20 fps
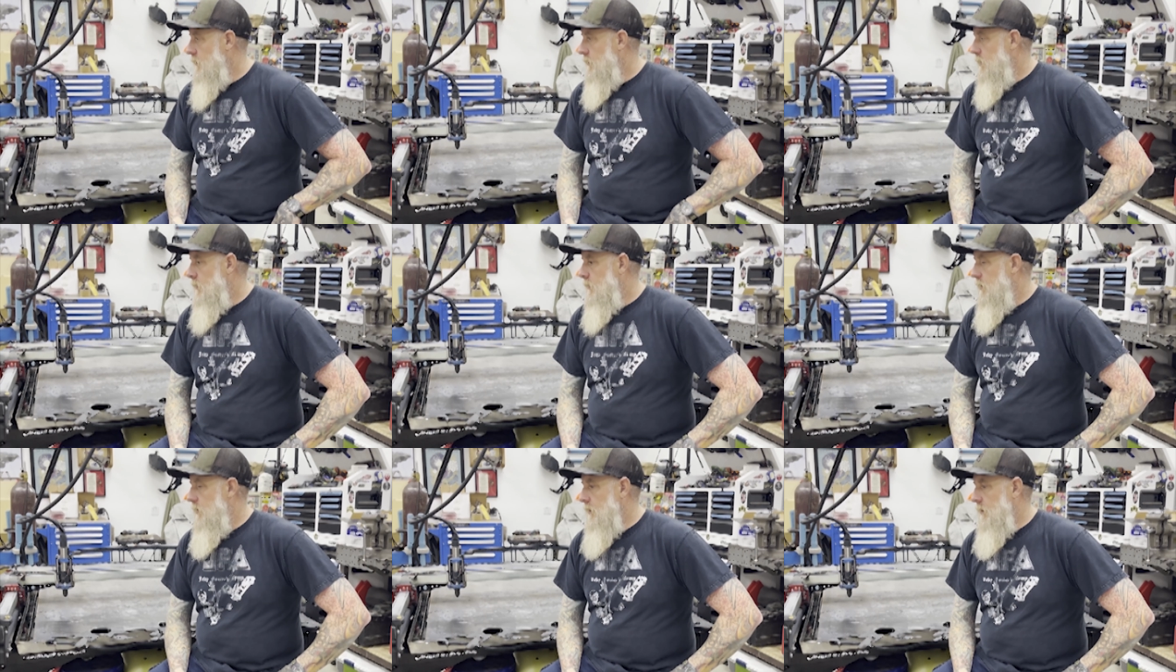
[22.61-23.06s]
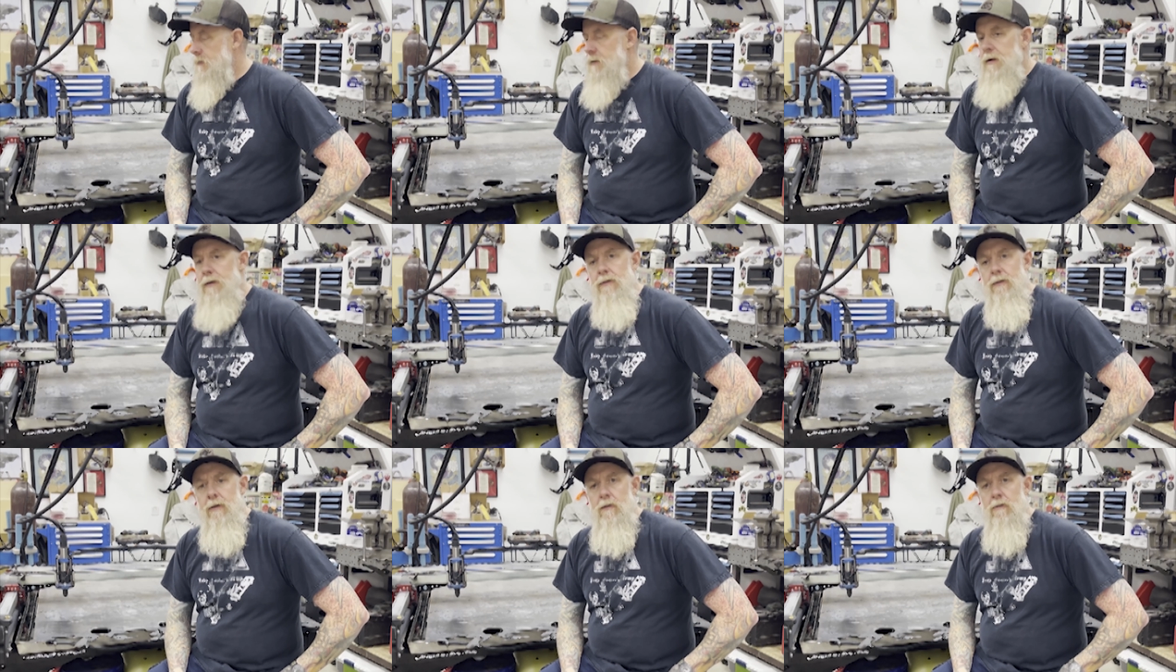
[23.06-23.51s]

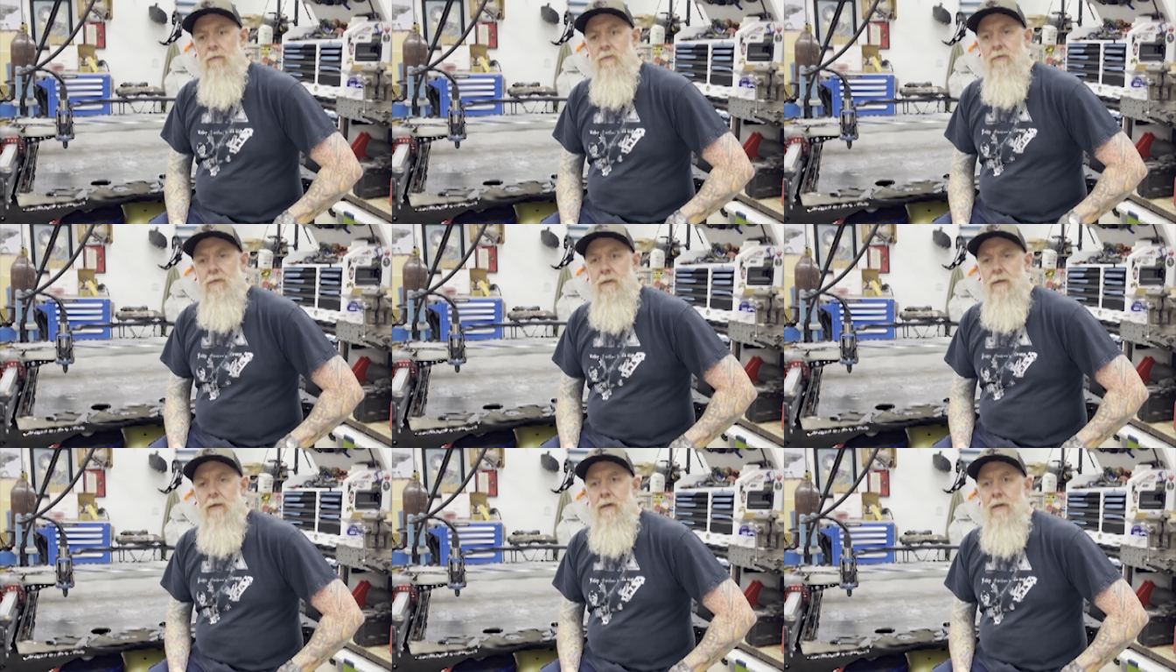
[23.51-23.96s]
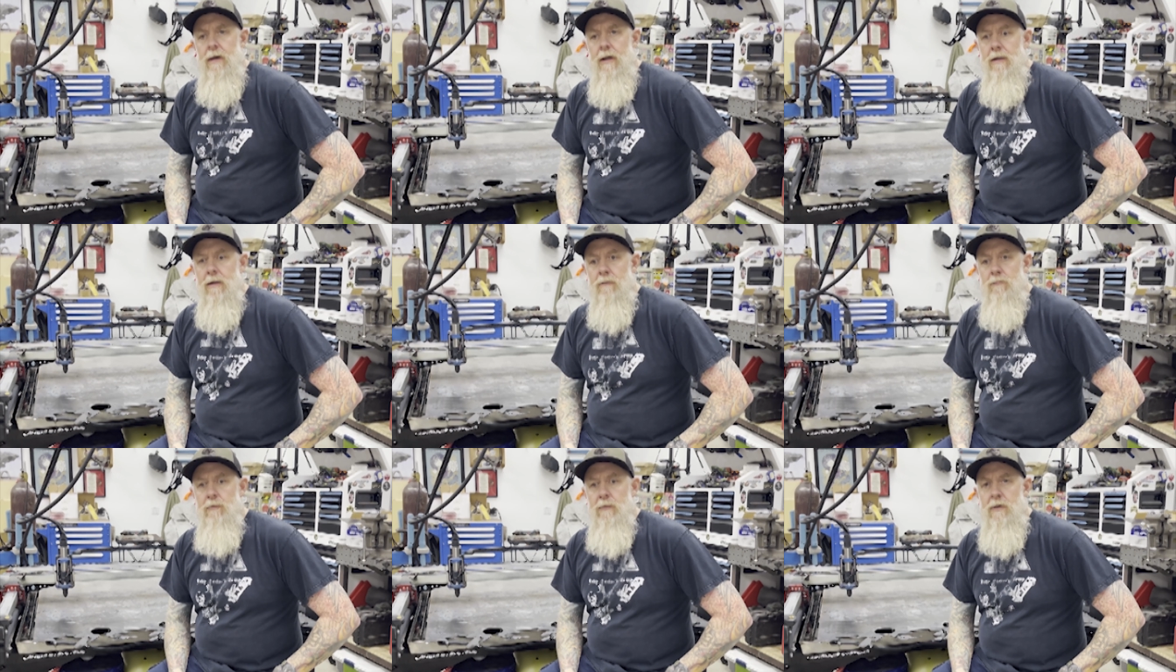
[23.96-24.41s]
And the other thing that kind
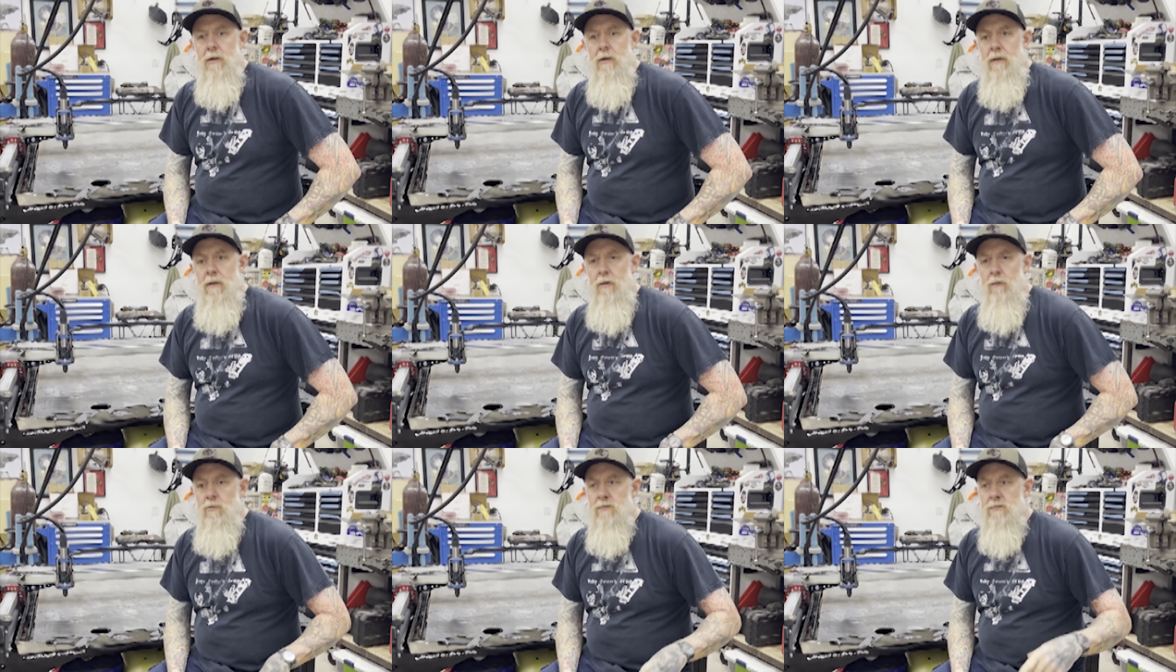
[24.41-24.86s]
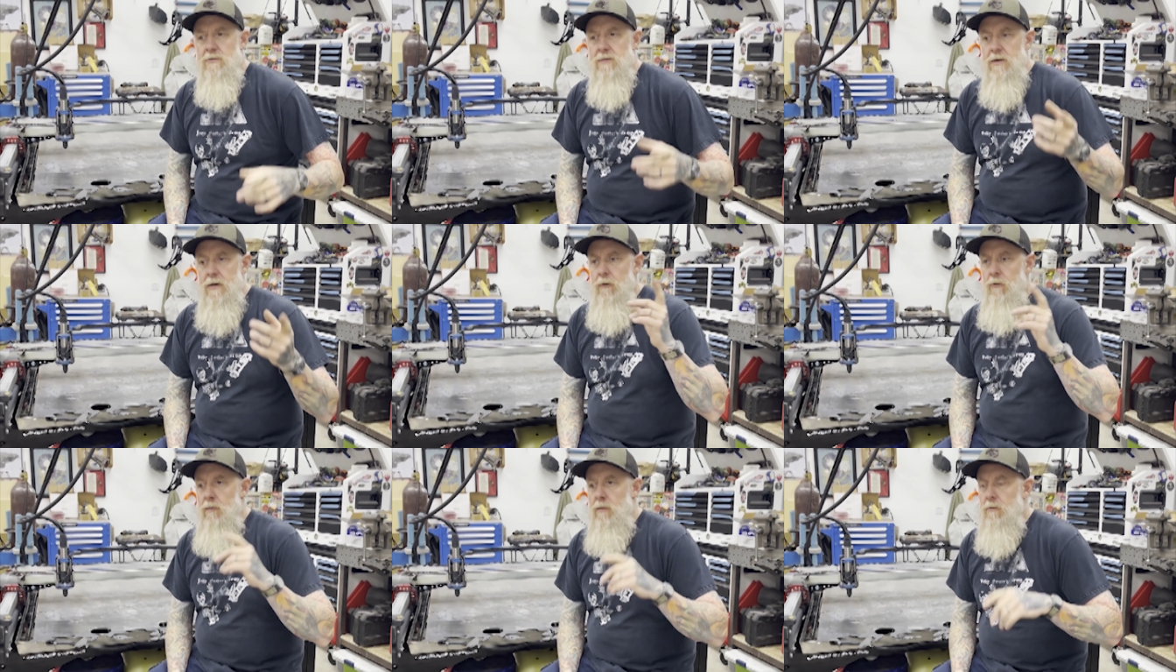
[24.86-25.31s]
of kicked me in gear was
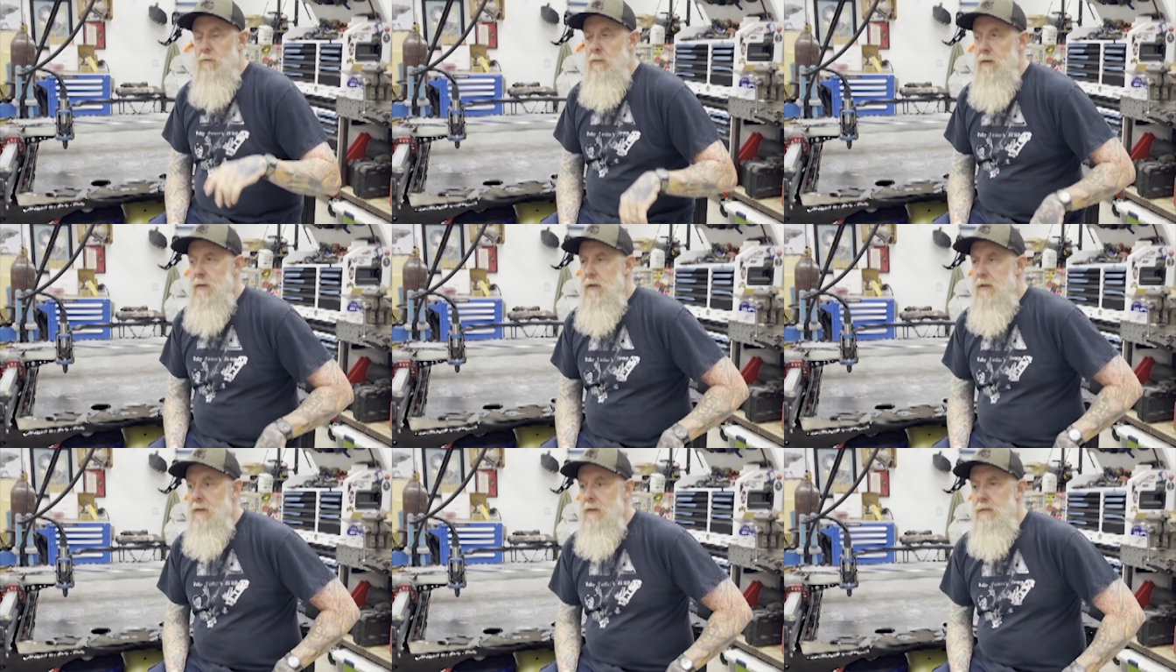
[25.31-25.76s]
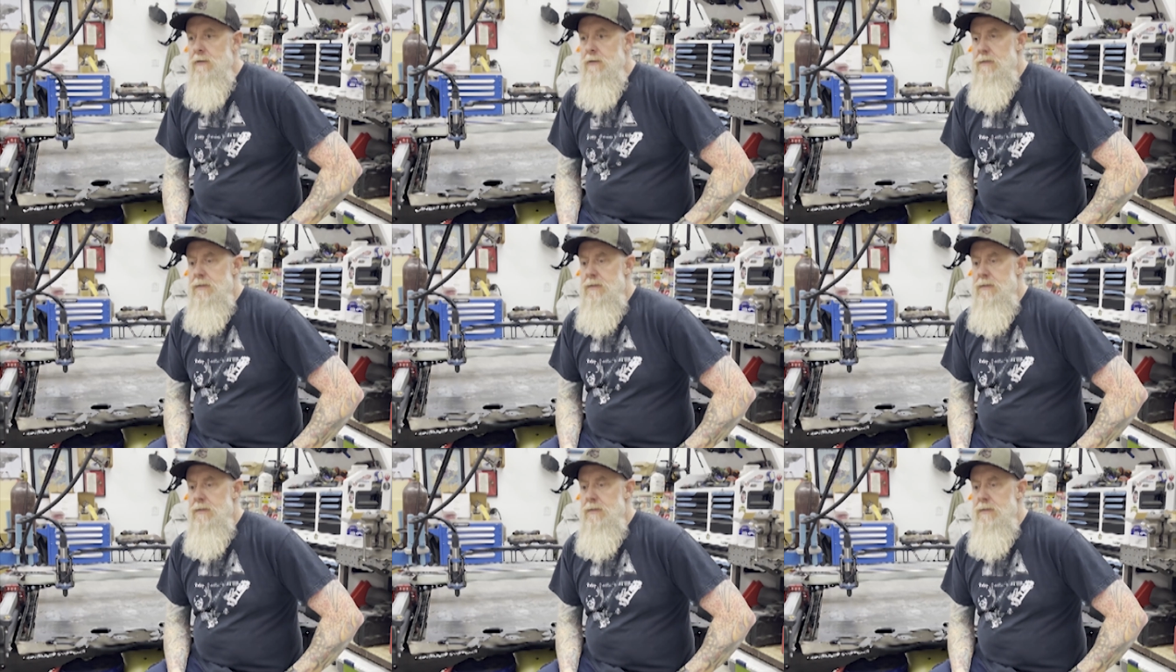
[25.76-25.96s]
one of my